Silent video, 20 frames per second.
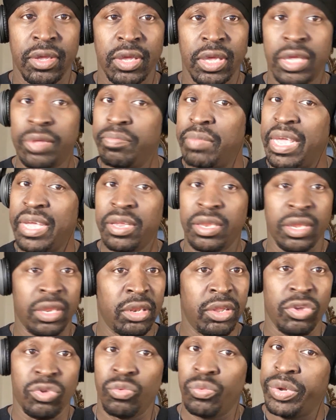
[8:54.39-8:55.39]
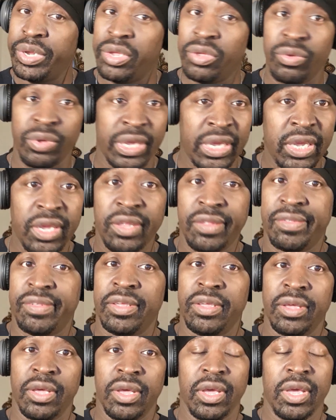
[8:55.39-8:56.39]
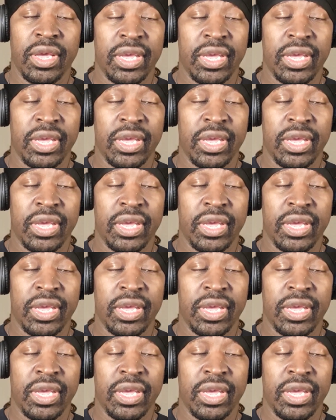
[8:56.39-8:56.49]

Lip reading: He making it look real easy.